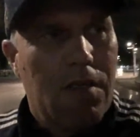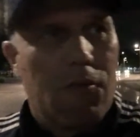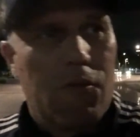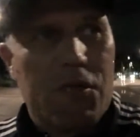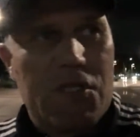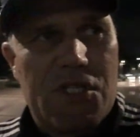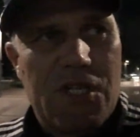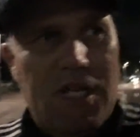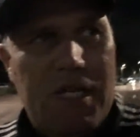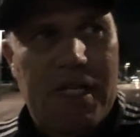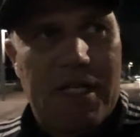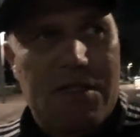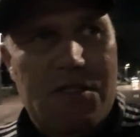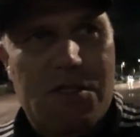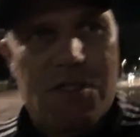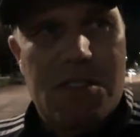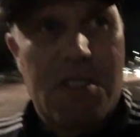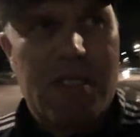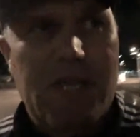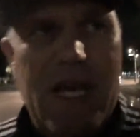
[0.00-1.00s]

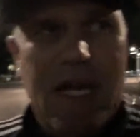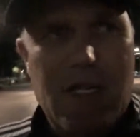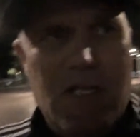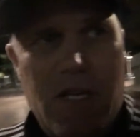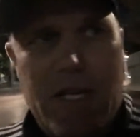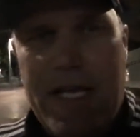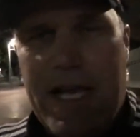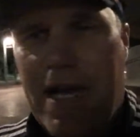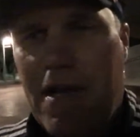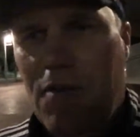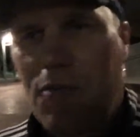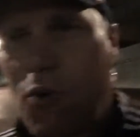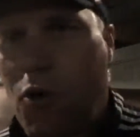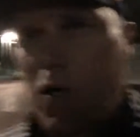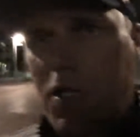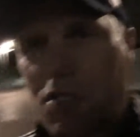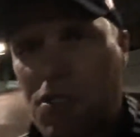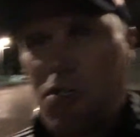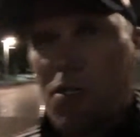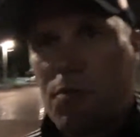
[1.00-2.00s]
resilience as a
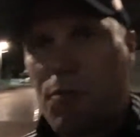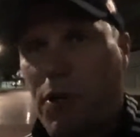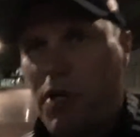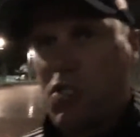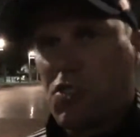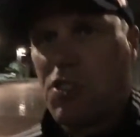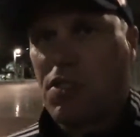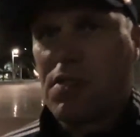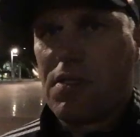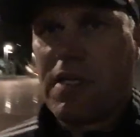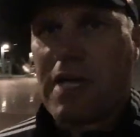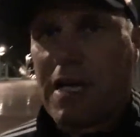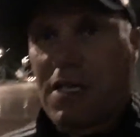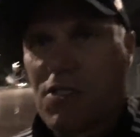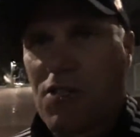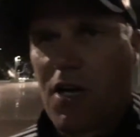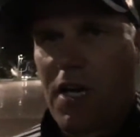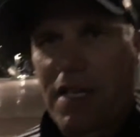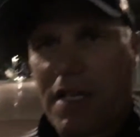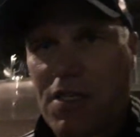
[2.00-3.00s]
counterpoint to depression,
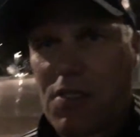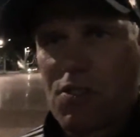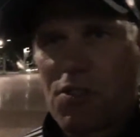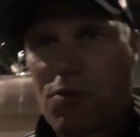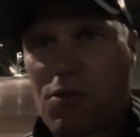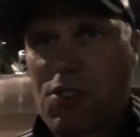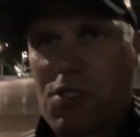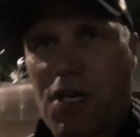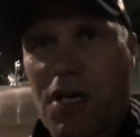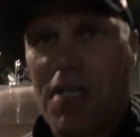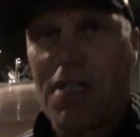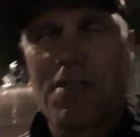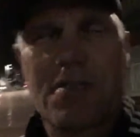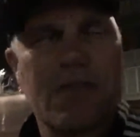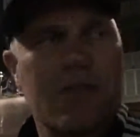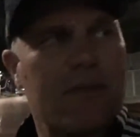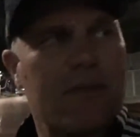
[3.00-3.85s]
anxiety and suicide.